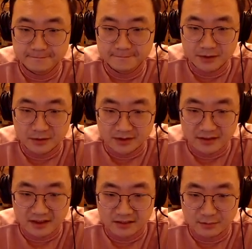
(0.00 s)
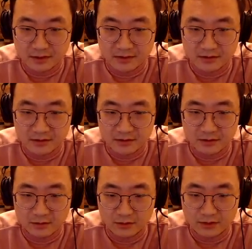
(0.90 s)
Who's this guy's? What
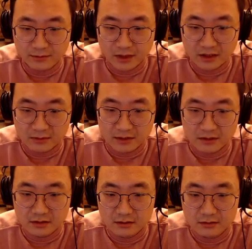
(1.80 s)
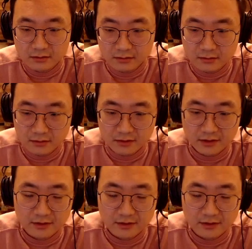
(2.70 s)
are you blocking me, dude? Okay.